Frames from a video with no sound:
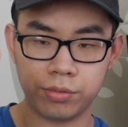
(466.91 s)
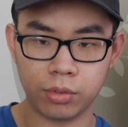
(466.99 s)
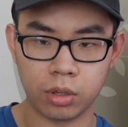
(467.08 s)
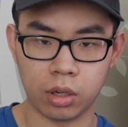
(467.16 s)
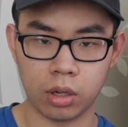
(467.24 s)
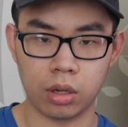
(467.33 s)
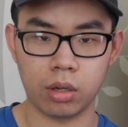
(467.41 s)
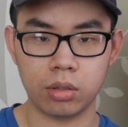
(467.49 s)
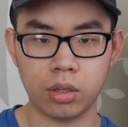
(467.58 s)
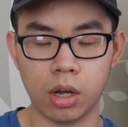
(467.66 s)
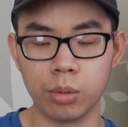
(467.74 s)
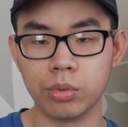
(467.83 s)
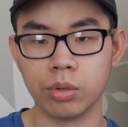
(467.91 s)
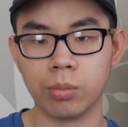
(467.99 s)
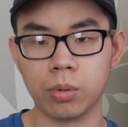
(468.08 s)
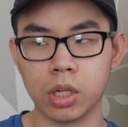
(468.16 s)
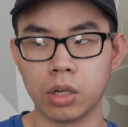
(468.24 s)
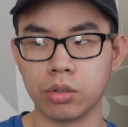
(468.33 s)
uh, help them
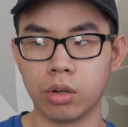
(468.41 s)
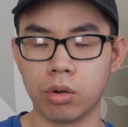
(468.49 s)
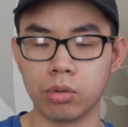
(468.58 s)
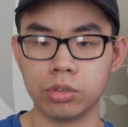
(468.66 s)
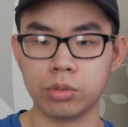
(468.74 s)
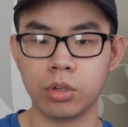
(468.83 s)
along the whole